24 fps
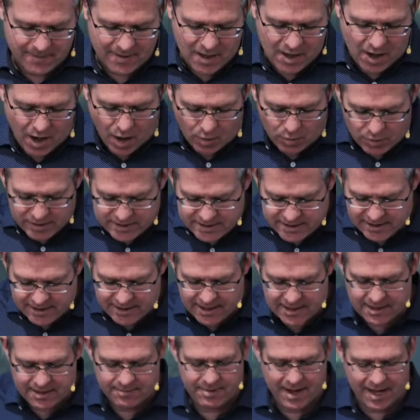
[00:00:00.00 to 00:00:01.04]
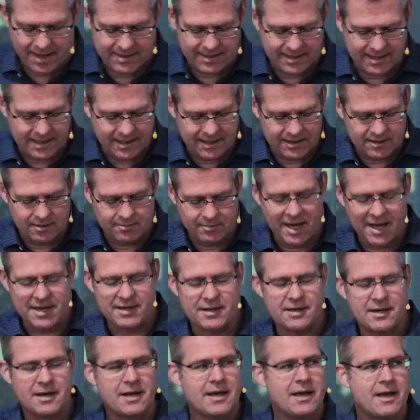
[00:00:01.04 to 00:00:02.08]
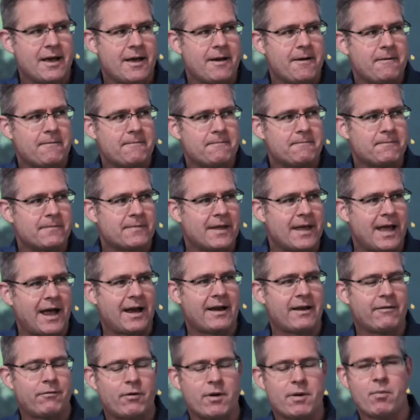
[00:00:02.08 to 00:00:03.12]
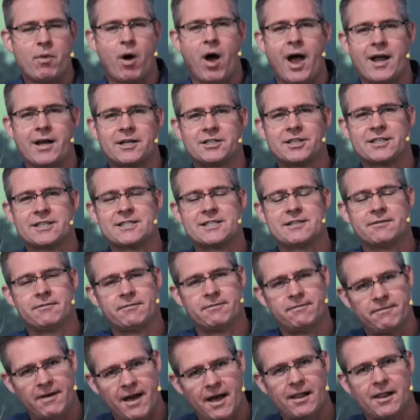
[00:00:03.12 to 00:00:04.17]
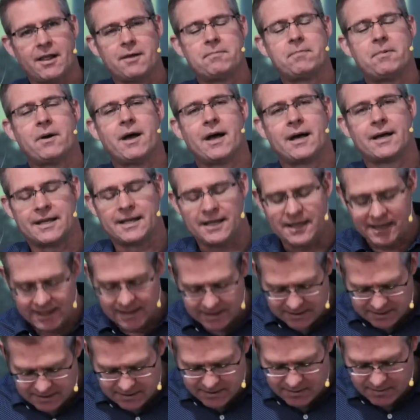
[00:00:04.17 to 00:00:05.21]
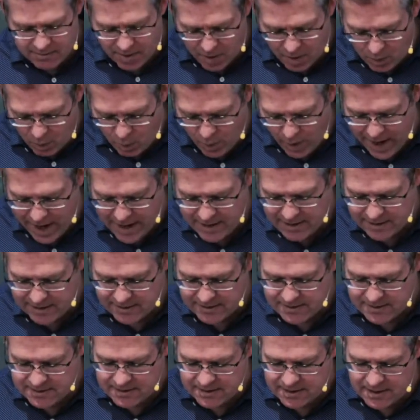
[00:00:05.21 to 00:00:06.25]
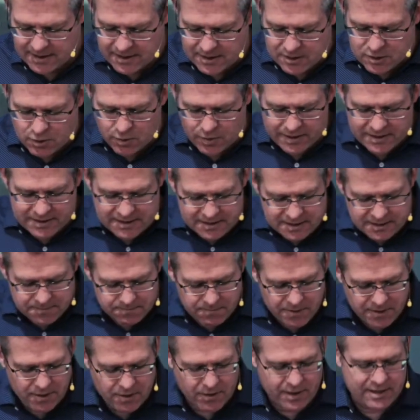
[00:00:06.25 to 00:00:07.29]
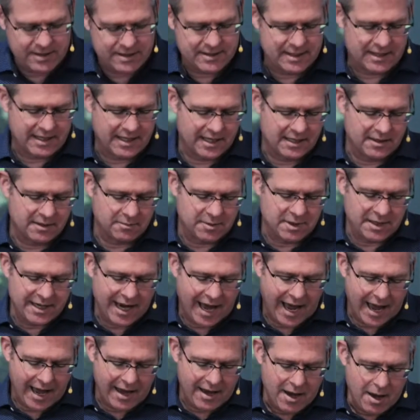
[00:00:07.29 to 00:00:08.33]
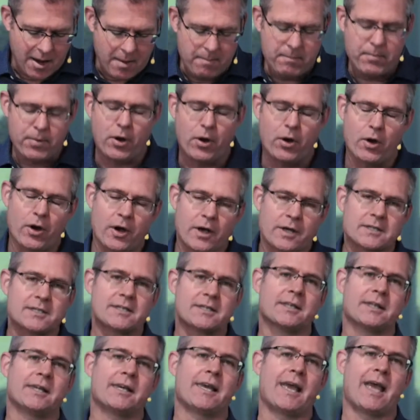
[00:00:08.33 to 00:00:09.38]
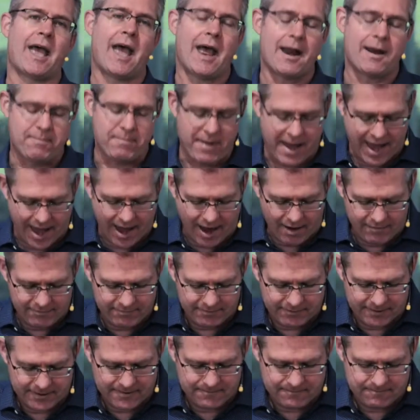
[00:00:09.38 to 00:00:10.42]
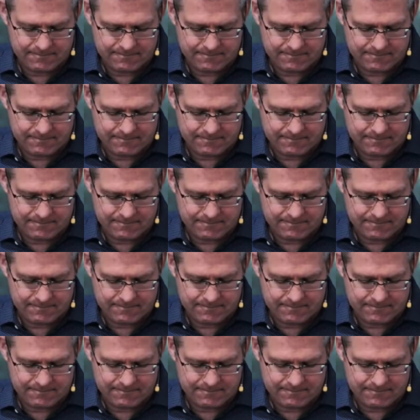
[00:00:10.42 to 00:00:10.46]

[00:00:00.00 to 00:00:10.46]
I want us to think about the kingdom and, and if we might, just develop a kingdom awareness to experience the kingdom today personally and powerfully.